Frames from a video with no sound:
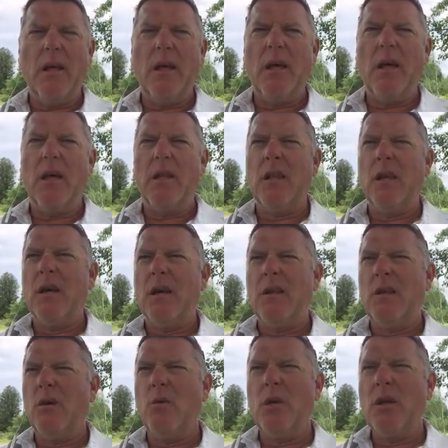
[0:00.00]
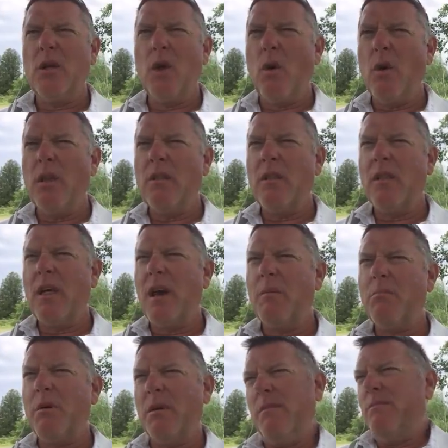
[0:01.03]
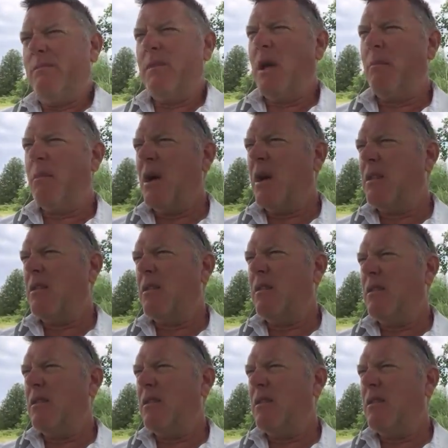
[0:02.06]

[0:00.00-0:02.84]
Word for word: And, uh, you know, we could go into that, but I'm not